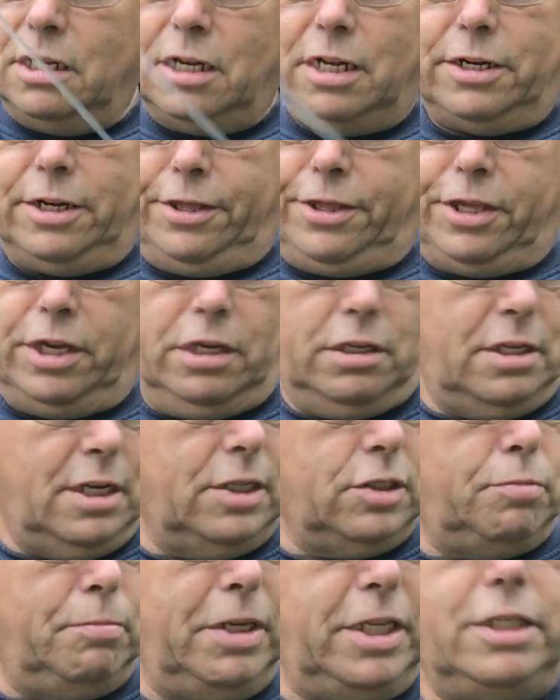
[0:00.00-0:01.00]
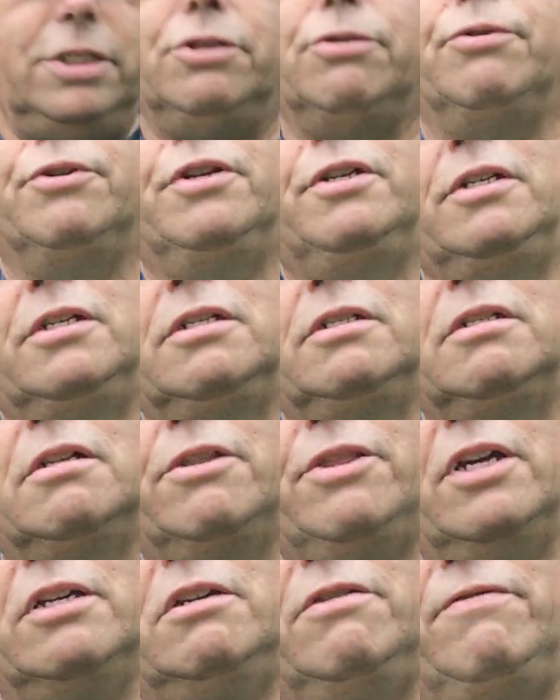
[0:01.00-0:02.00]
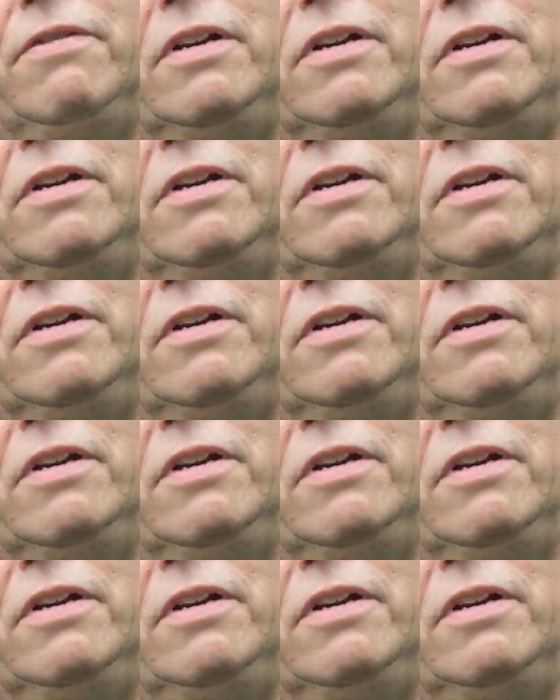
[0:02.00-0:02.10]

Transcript: And I think that's me done. Thank you